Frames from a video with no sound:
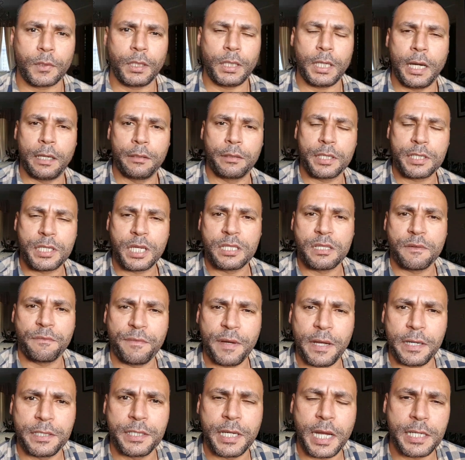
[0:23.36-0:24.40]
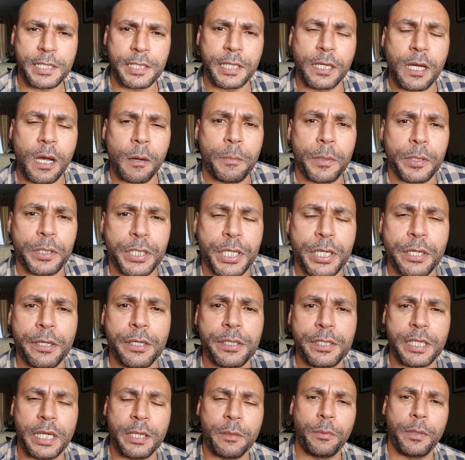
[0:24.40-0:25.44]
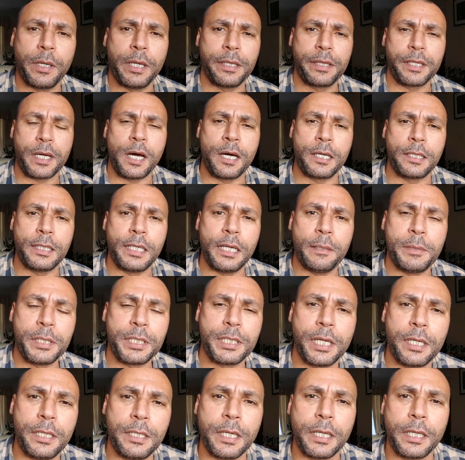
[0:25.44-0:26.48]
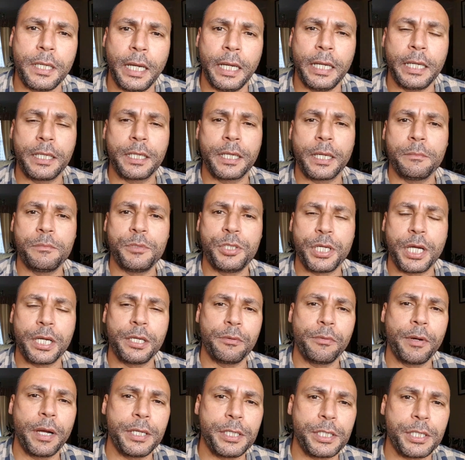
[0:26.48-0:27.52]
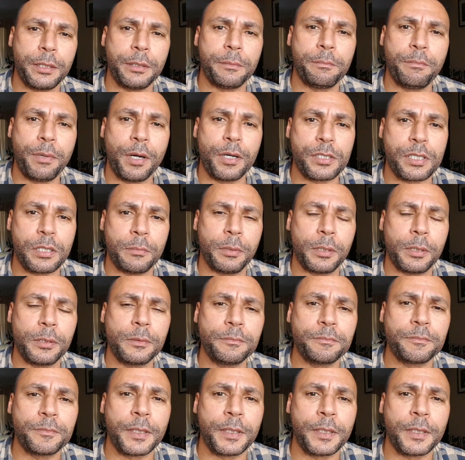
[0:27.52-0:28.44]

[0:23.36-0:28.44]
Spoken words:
Now, this is a fantastic opportunity with unlimited income generation possible.